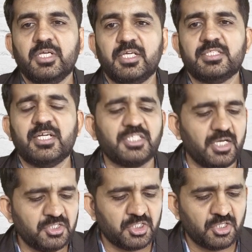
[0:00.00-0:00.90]
Is there
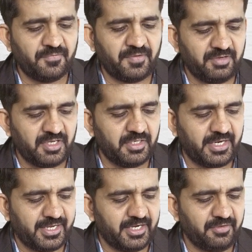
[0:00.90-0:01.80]
chances of having
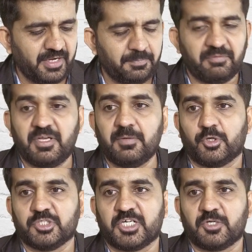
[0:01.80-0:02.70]
negative NPV in
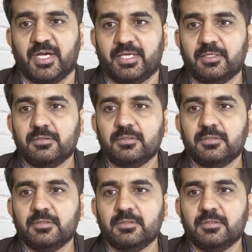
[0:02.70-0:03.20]
project Y?